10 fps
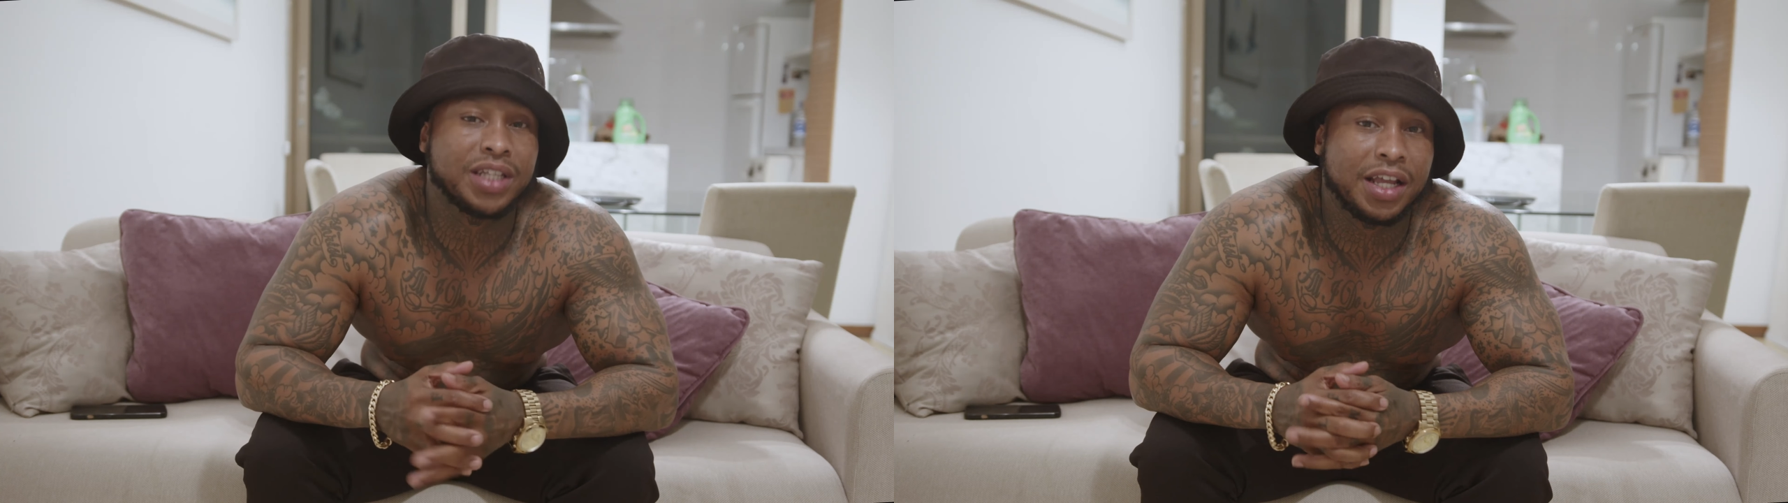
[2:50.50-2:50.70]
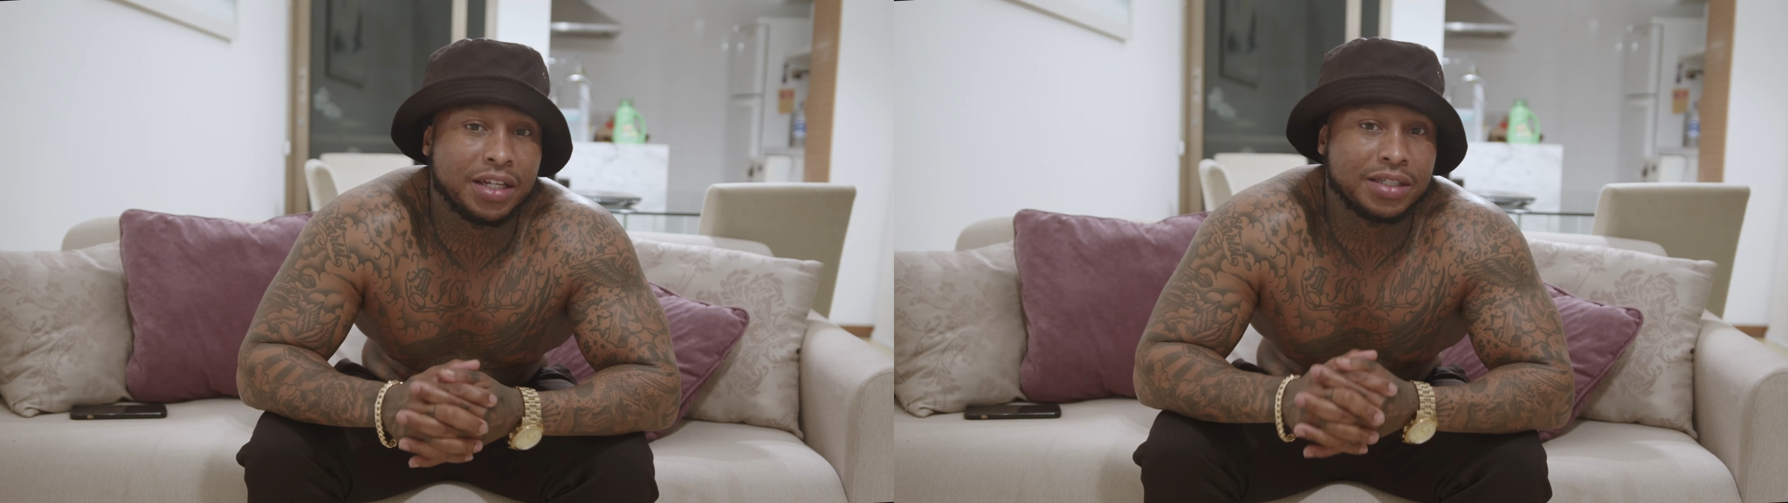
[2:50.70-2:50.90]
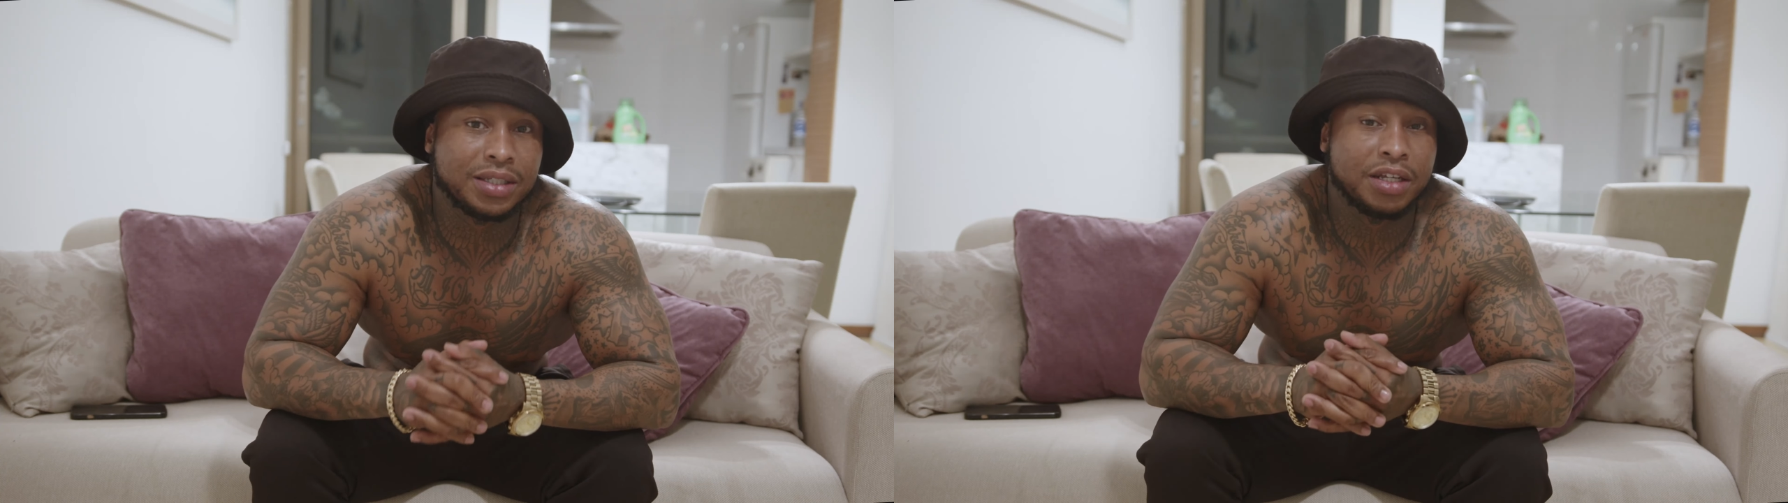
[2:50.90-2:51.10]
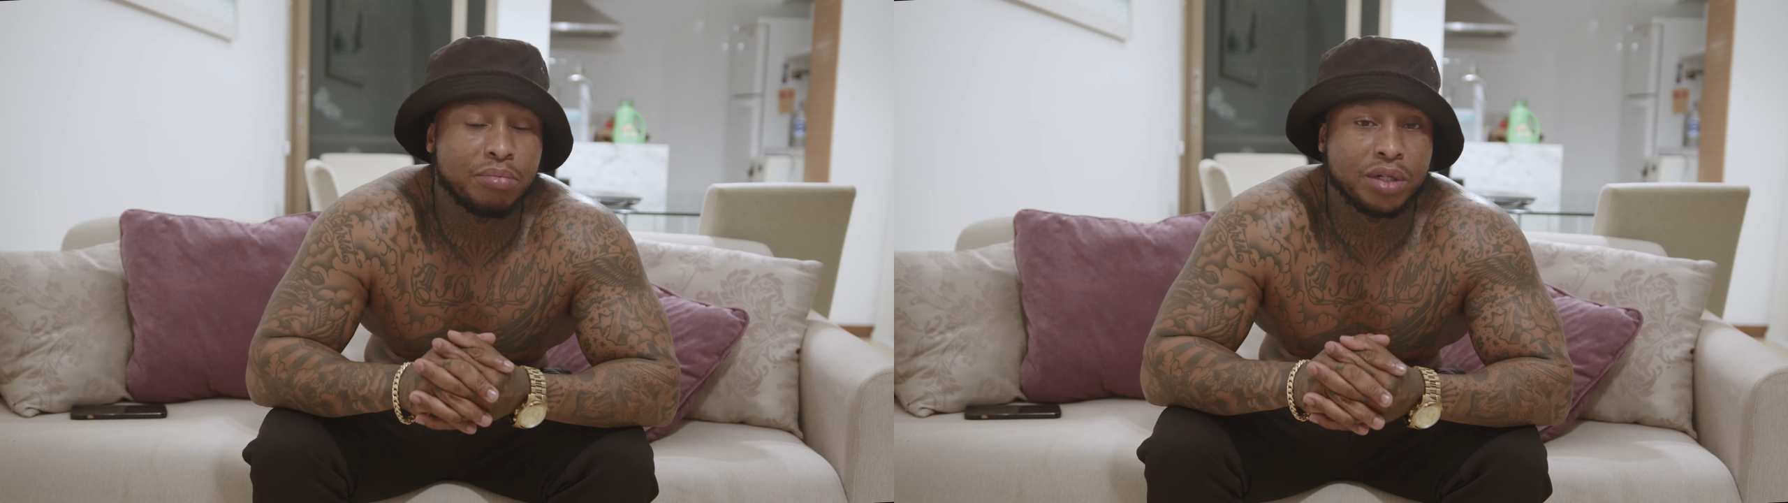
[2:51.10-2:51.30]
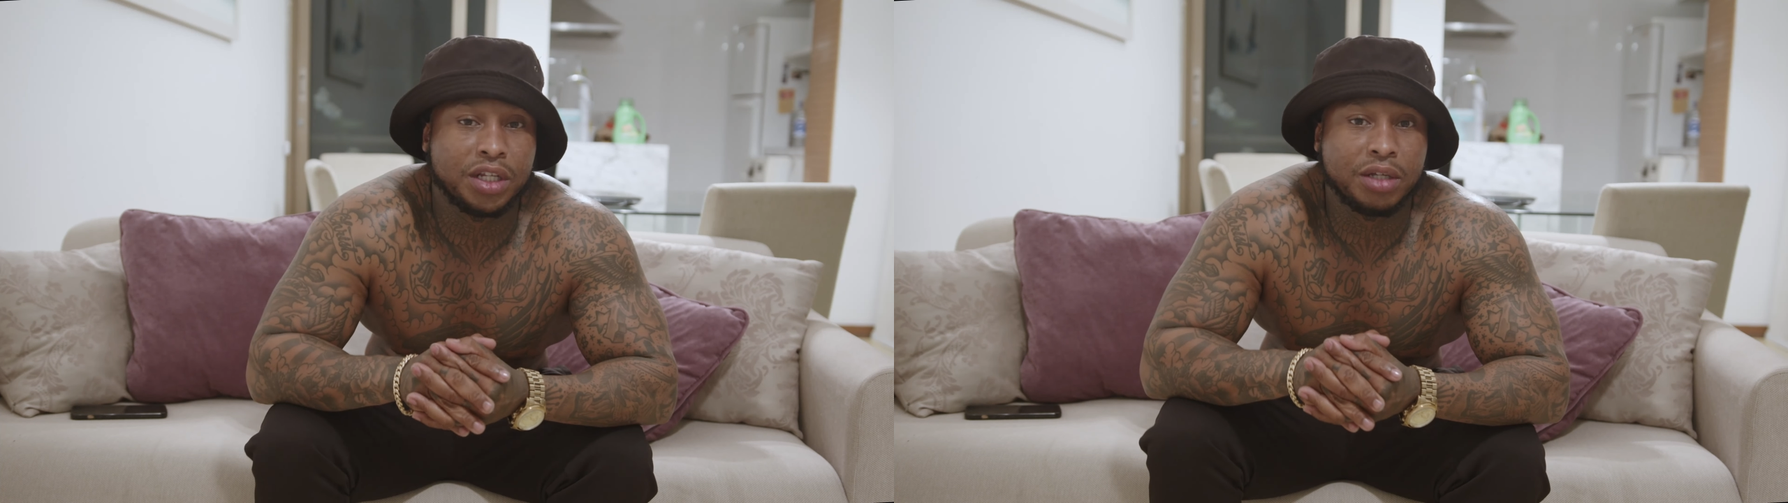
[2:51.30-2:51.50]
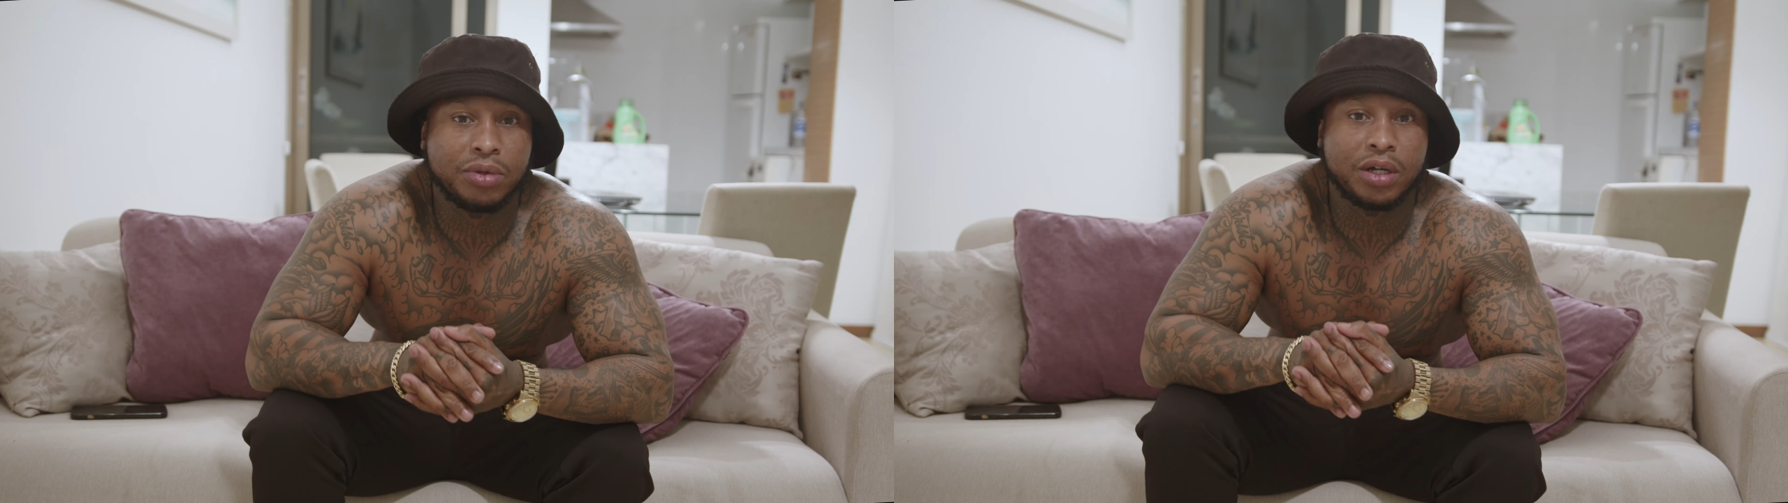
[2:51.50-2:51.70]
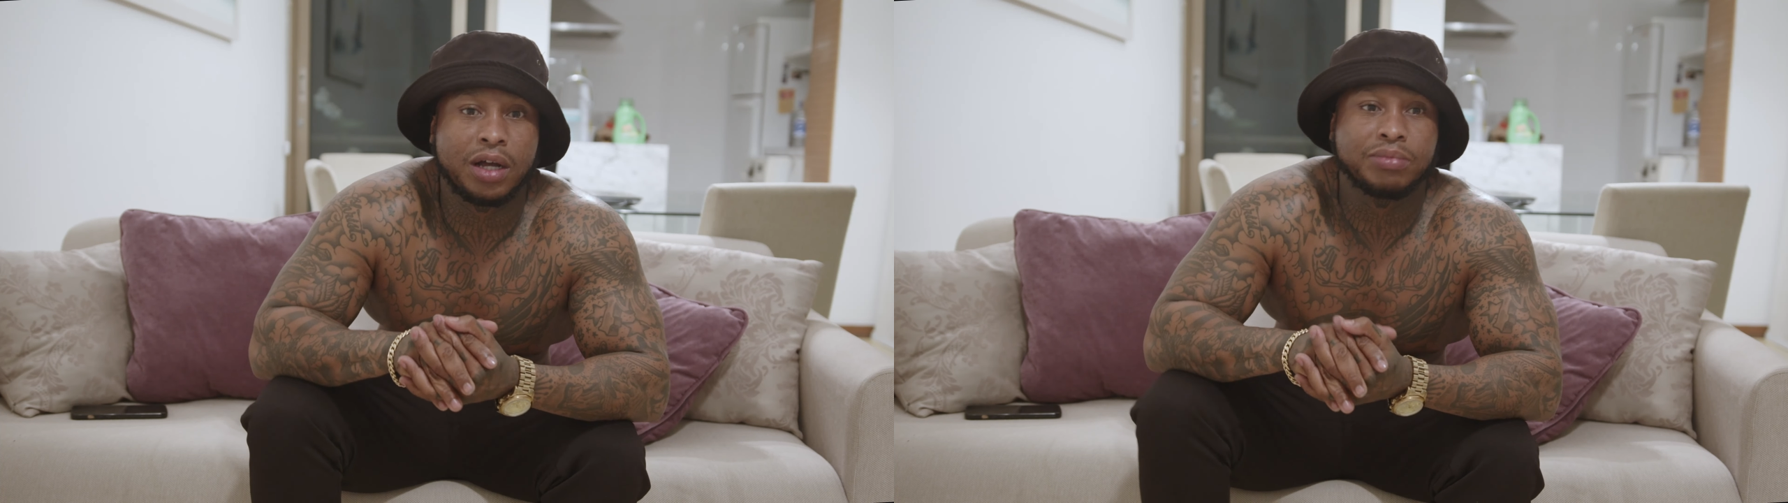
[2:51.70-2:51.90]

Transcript: staying is in Panema.